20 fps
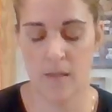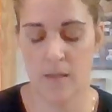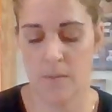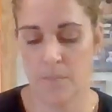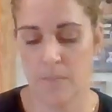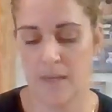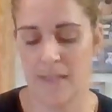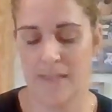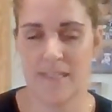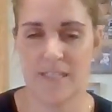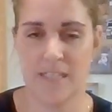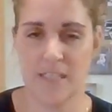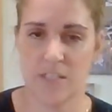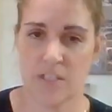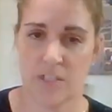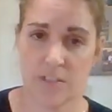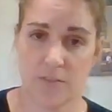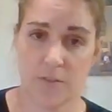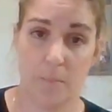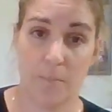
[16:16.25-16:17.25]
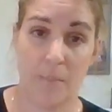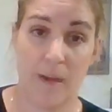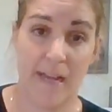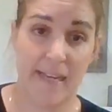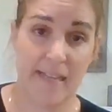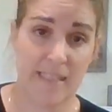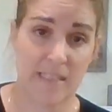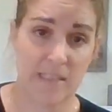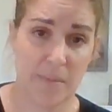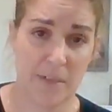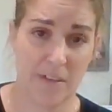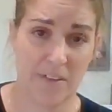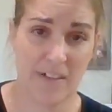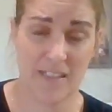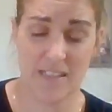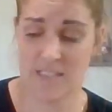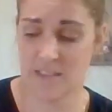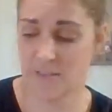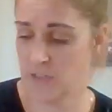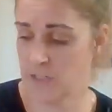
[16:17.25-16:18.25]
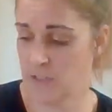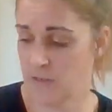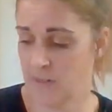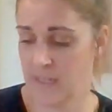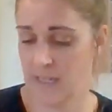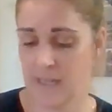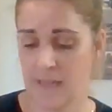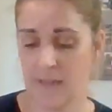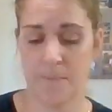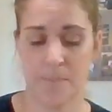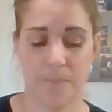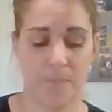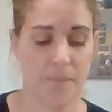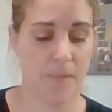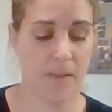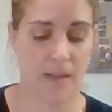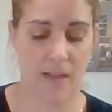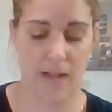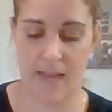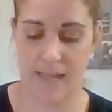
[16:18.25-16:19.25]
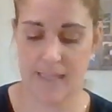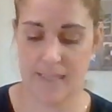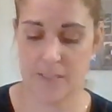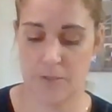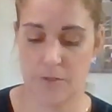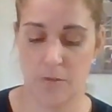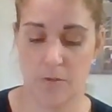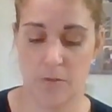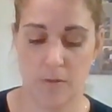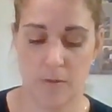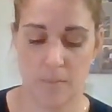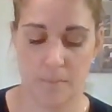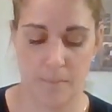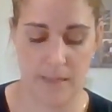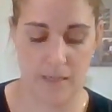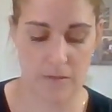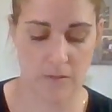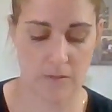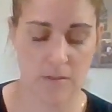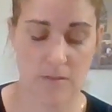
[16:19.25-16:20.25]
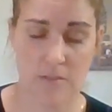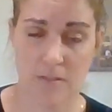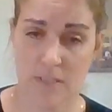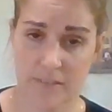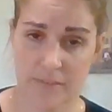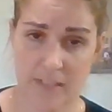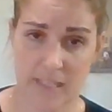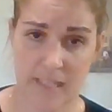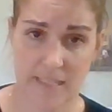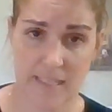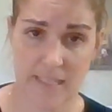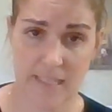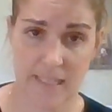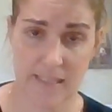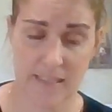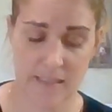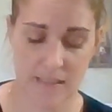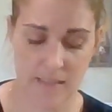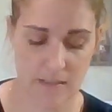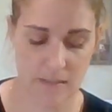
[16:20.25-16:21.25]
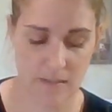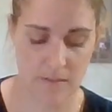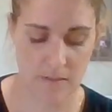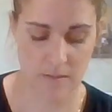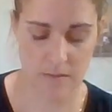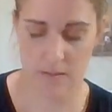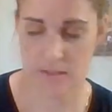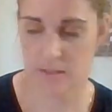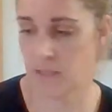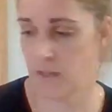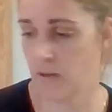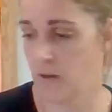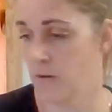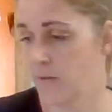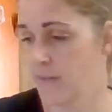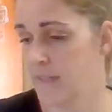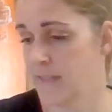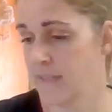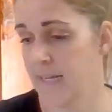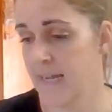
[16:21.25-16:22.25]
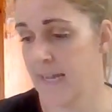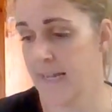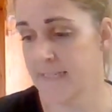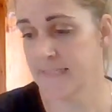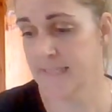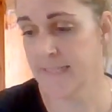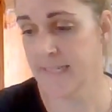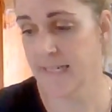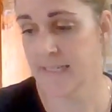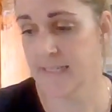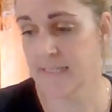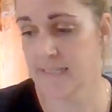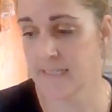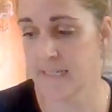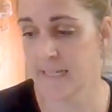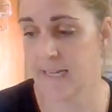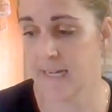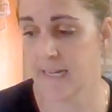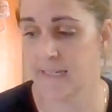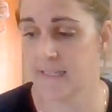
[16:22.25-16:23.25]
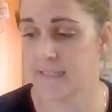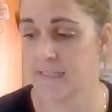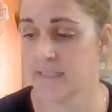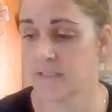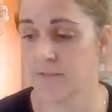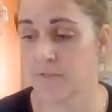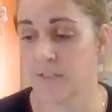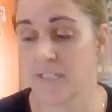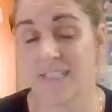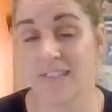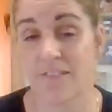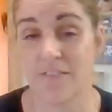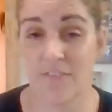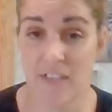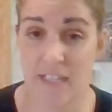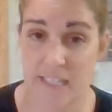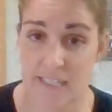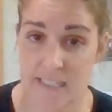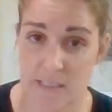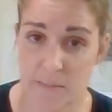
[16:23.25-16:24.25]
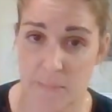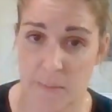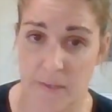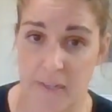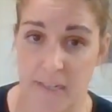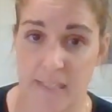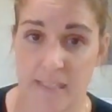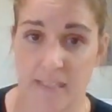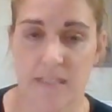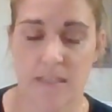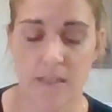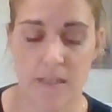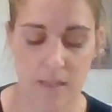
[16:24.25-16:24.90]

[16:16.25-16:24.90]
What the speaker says: But this is just from my experience of doing it. I'll do medical certificates next. So in the ACS, it has recent flight experience.